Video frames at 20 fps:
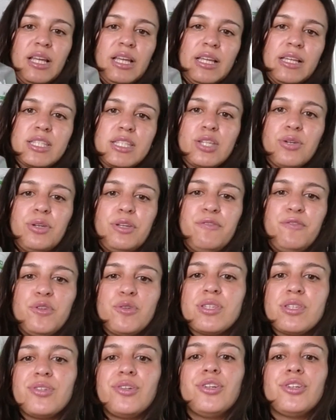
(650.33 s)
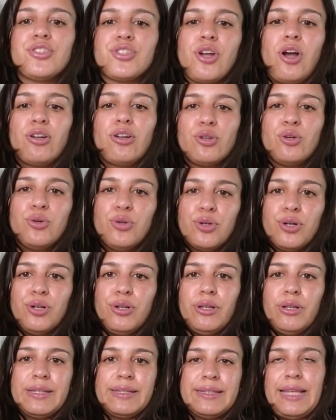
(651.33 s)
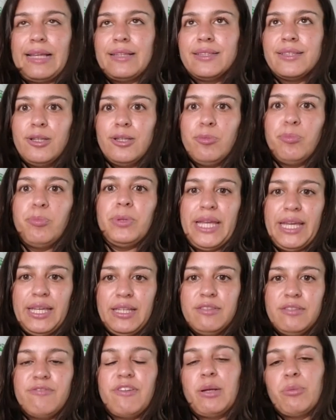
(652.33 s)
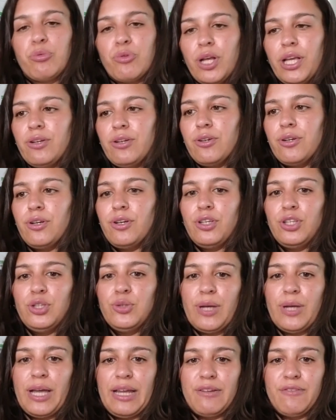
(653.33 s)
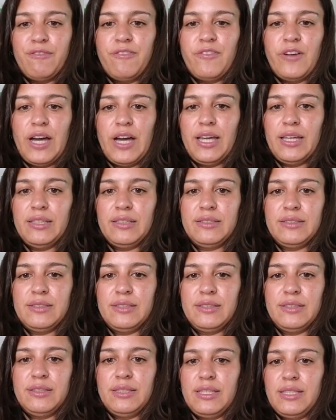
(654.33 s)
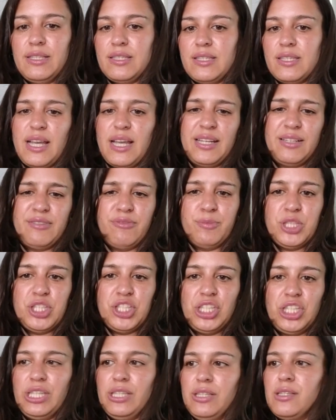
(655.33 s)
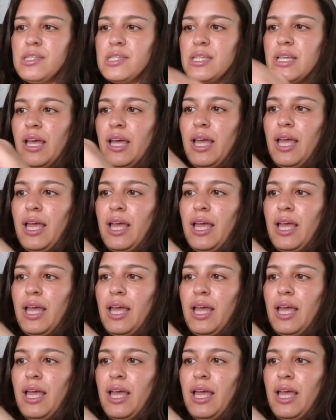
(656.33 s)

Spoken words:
So if you search on Google dental plate vibrator, you can find this kind of machines.